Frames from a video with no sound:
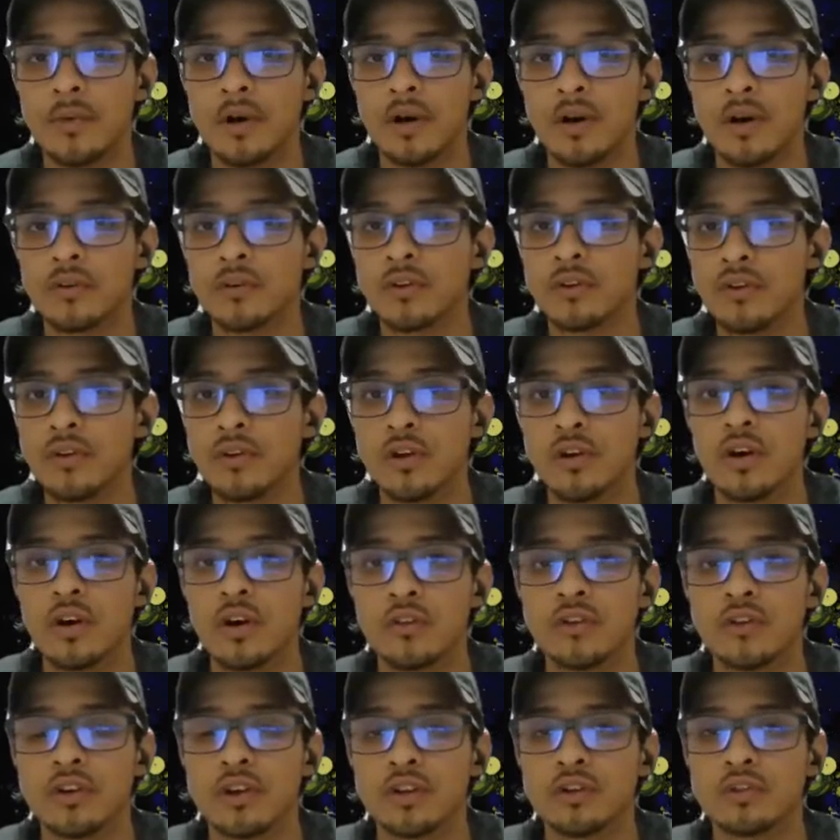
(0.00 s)
other,
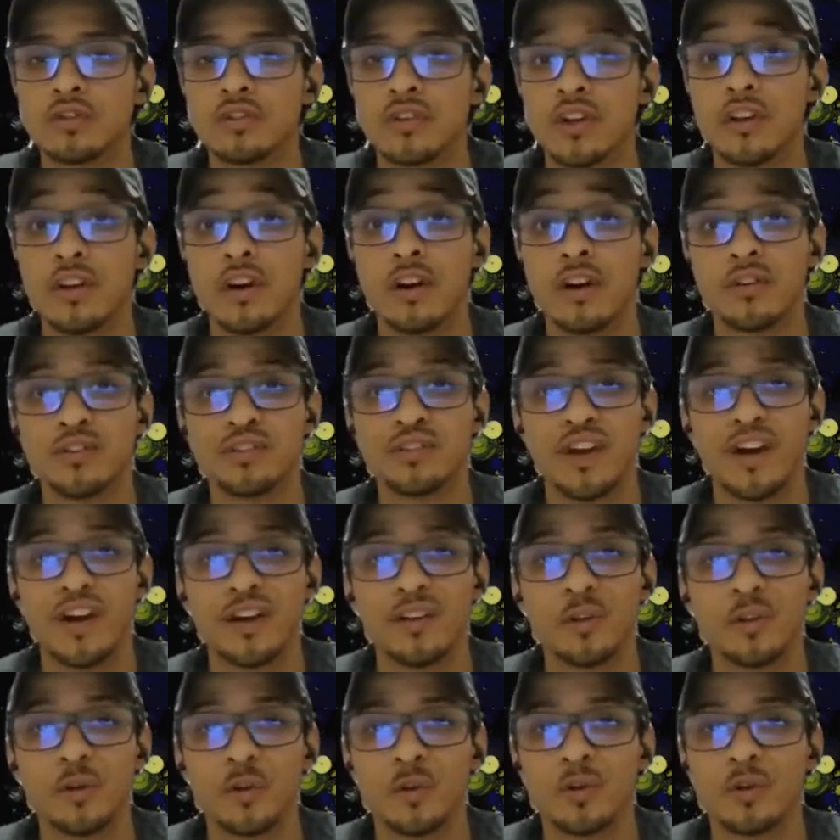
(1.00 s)
other countries on the other side
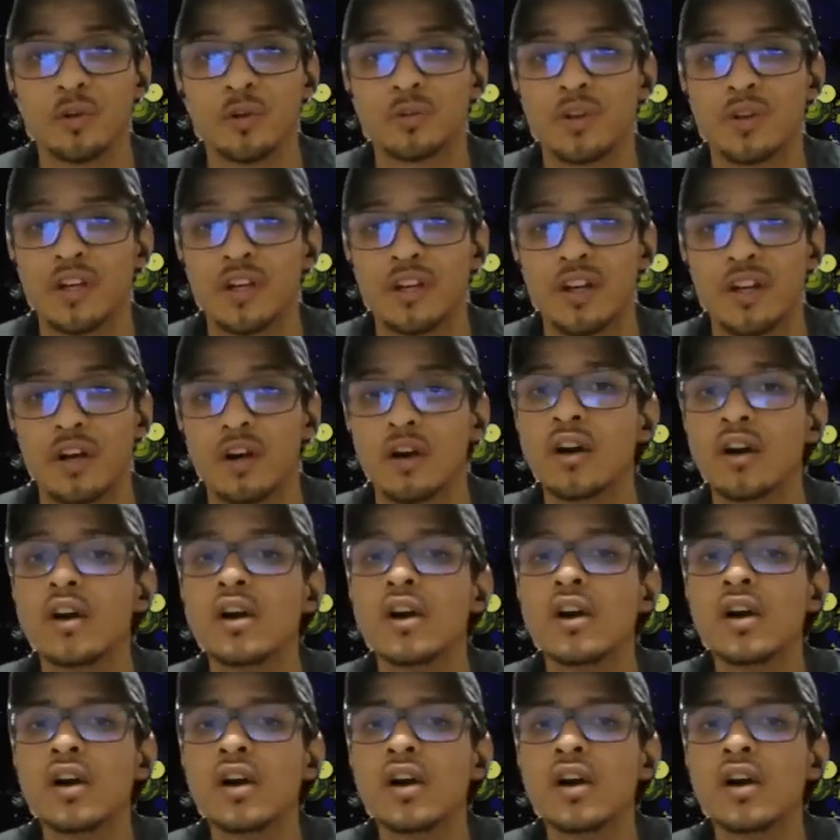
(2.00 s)
of the world right now.